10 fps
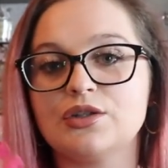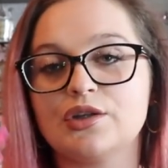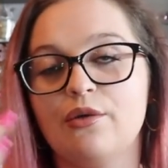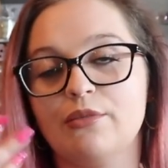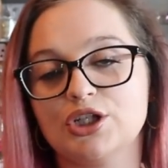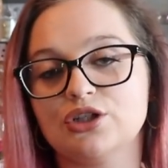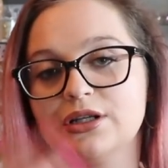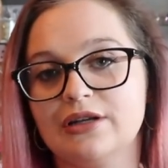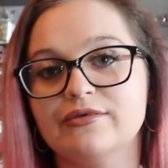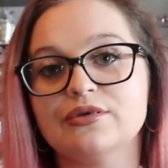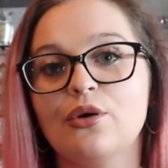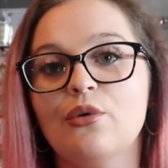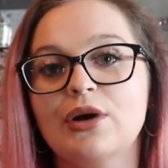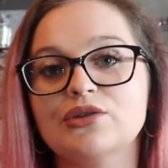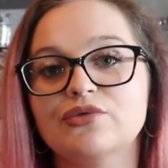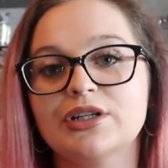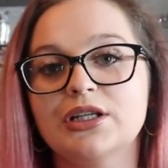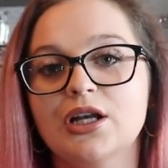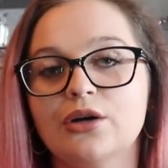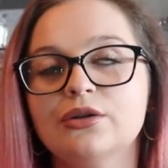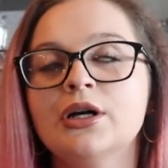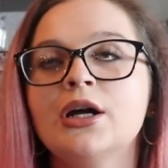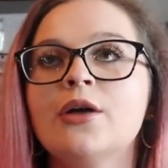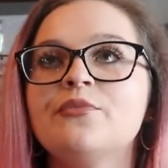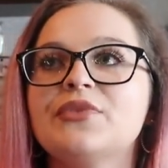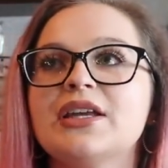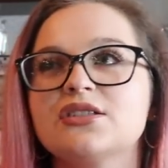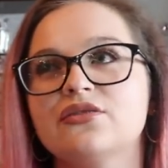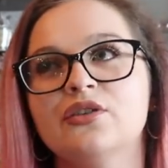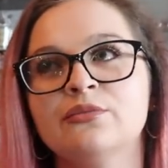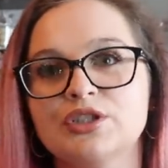so my sugar levels are always really low it's a form